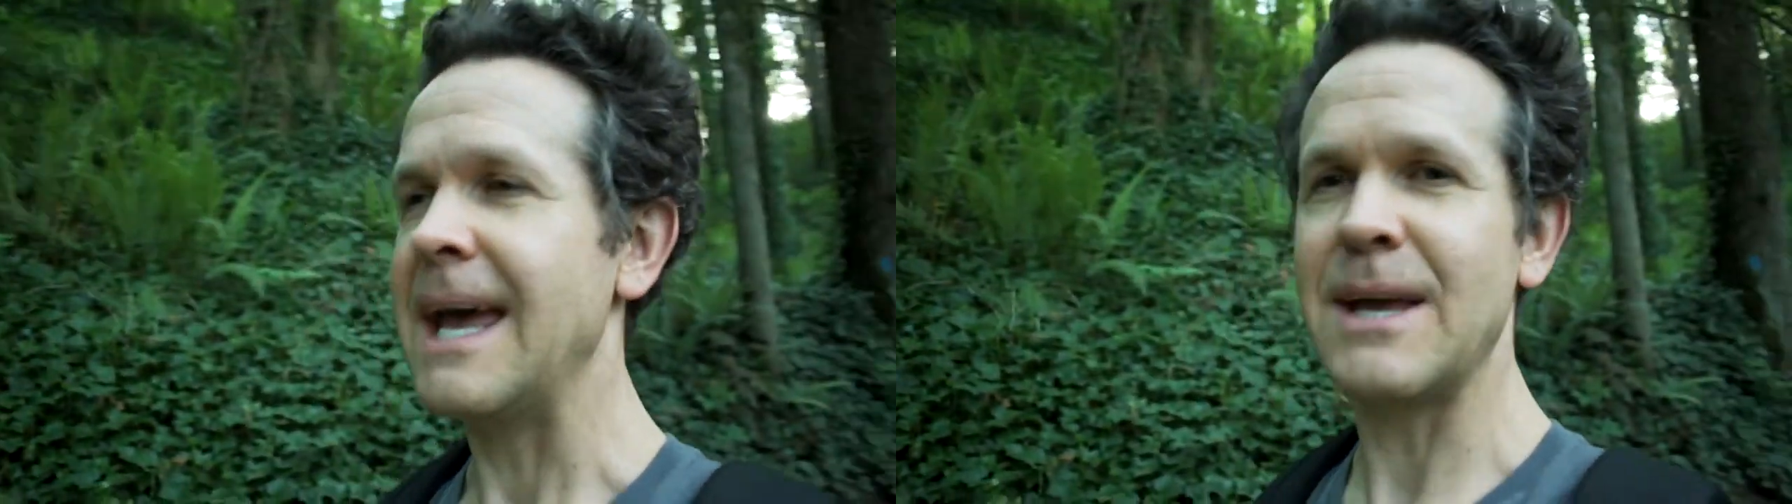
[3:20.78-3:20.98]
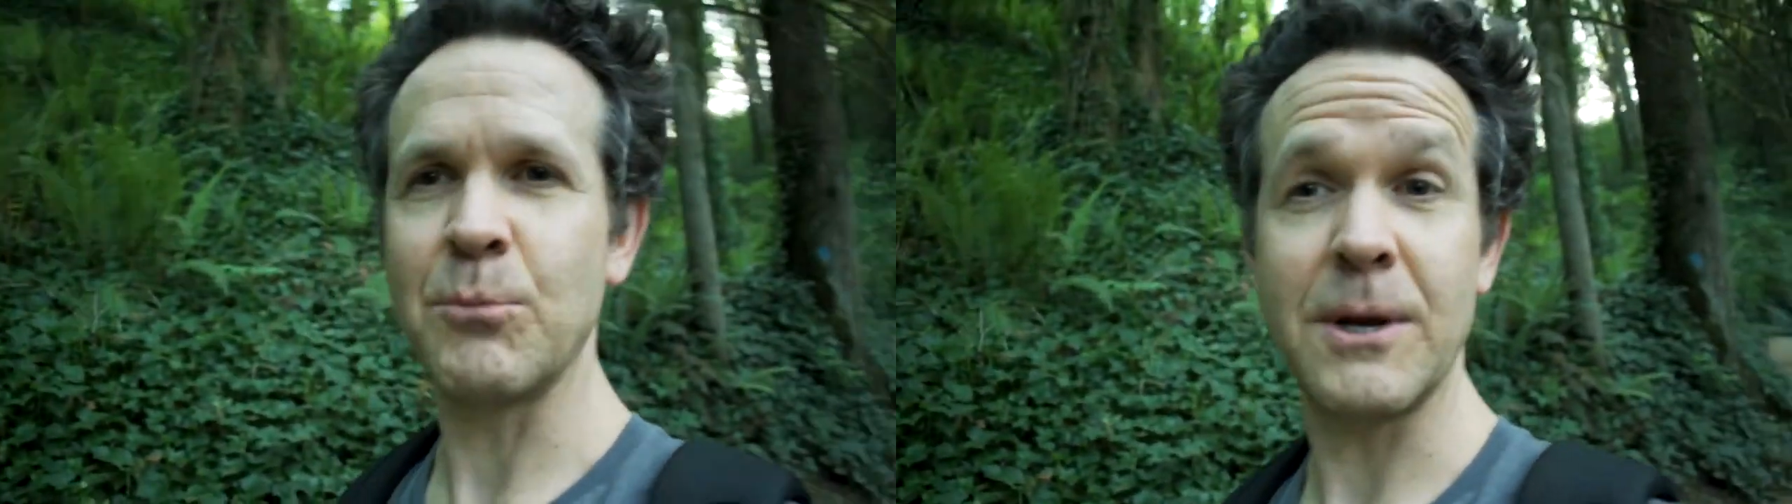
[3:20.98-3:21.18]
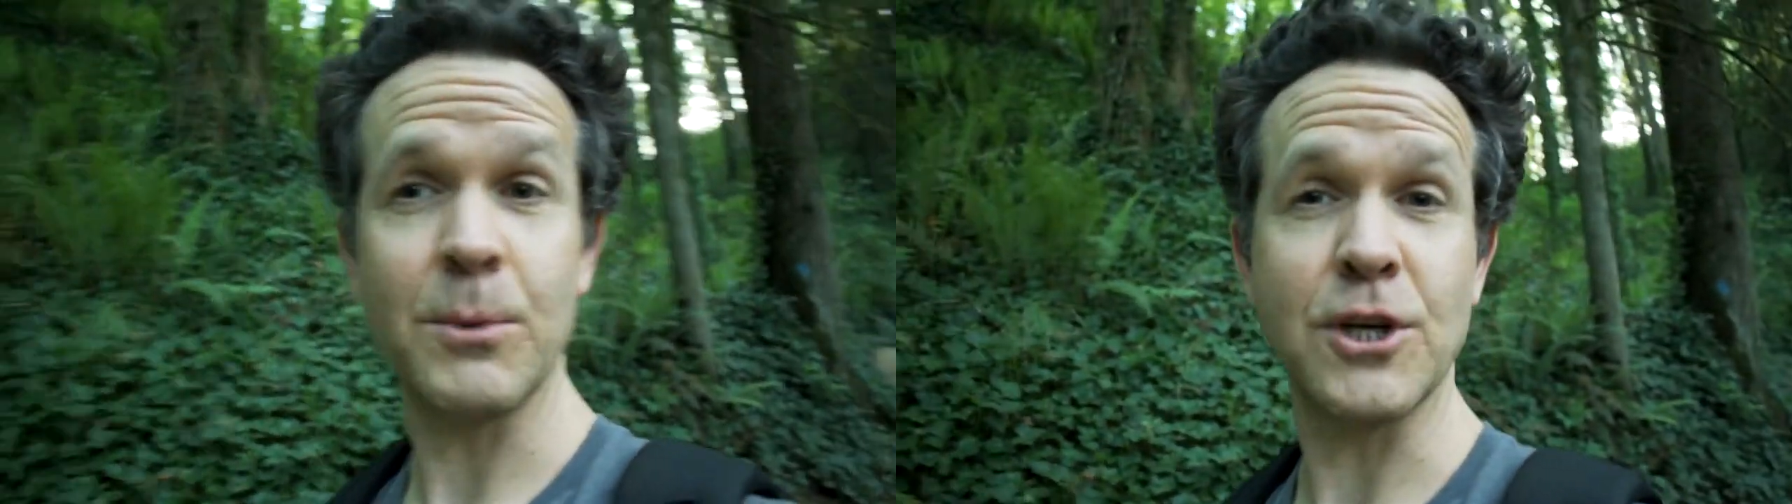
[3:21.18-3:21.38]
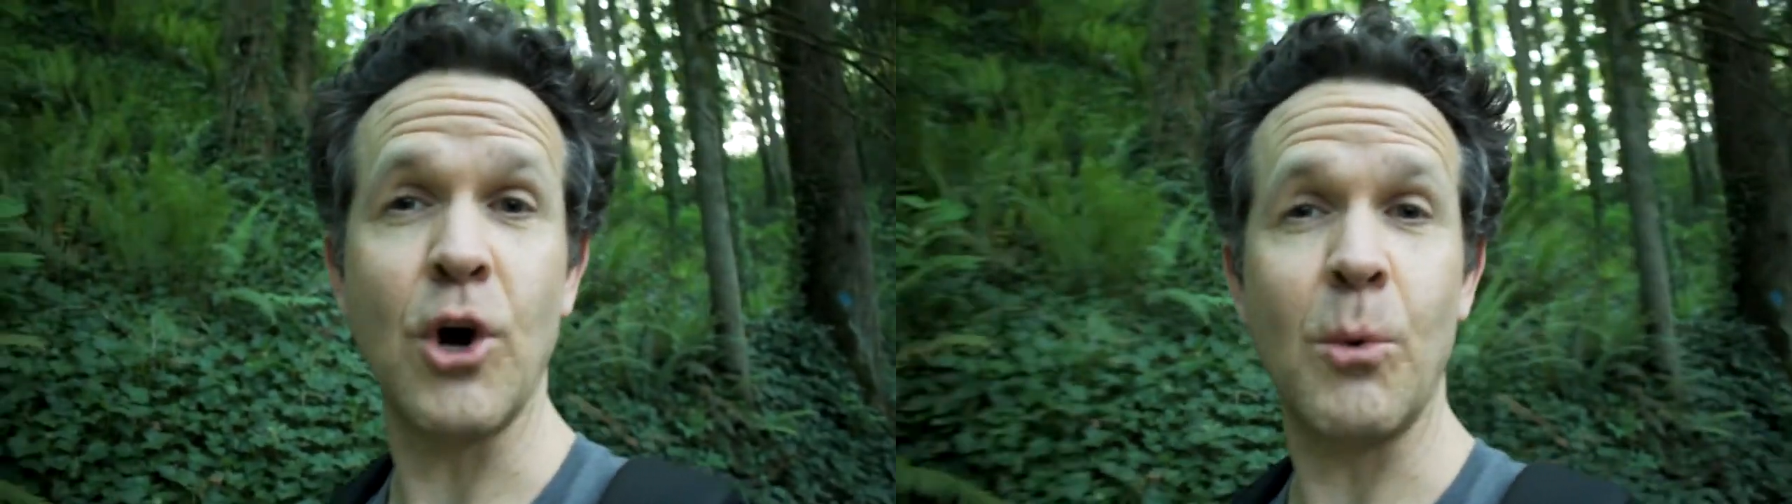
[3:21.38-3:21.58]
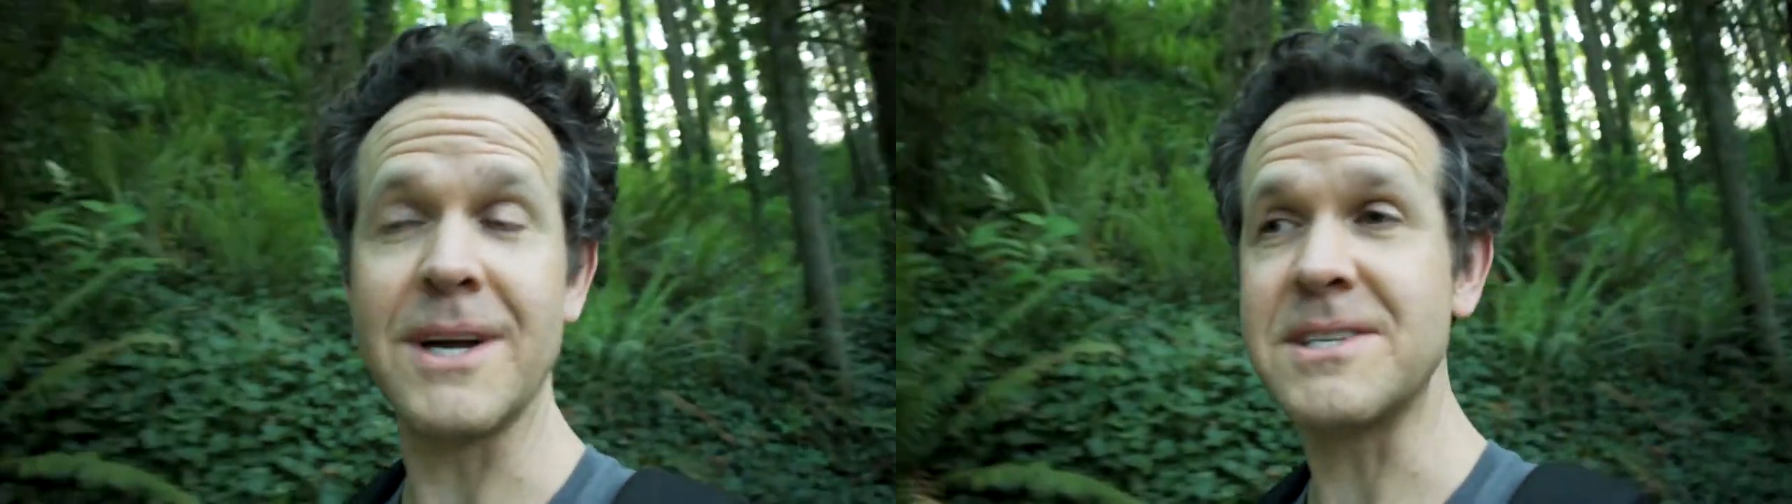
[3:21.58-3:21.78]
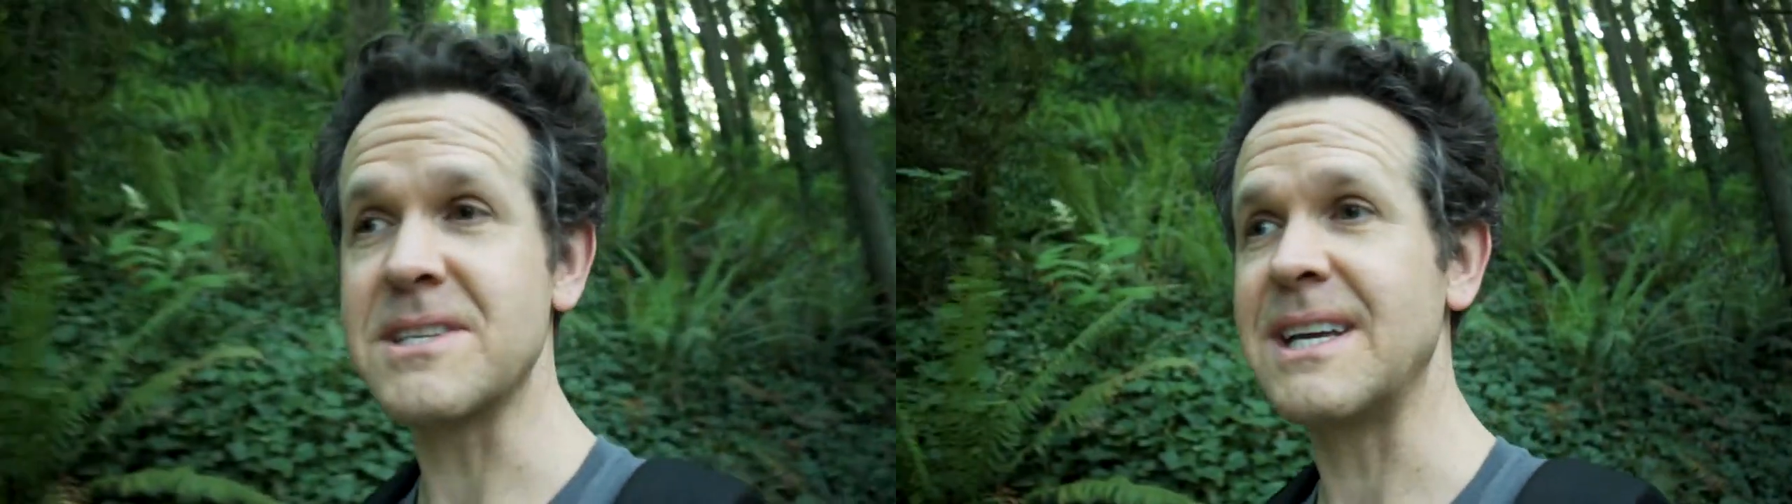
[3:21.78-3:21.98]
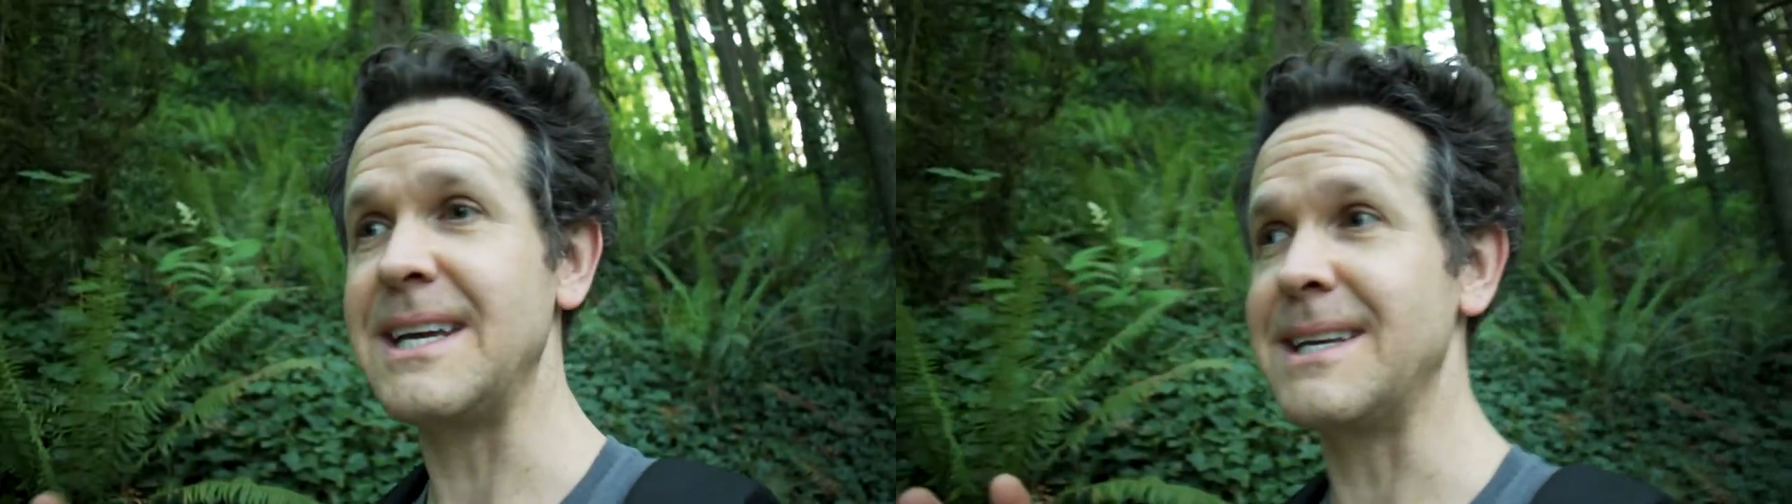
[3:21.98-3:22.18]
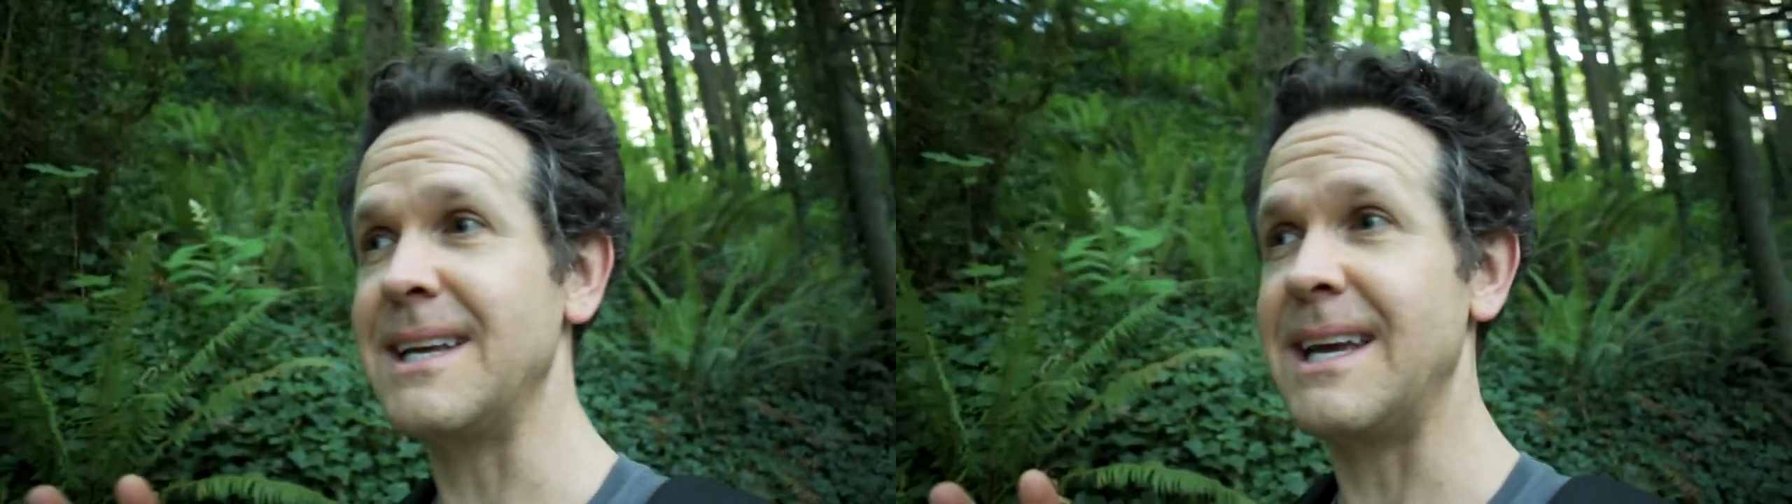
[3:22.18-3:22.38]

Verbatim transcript: And when it would go on skin,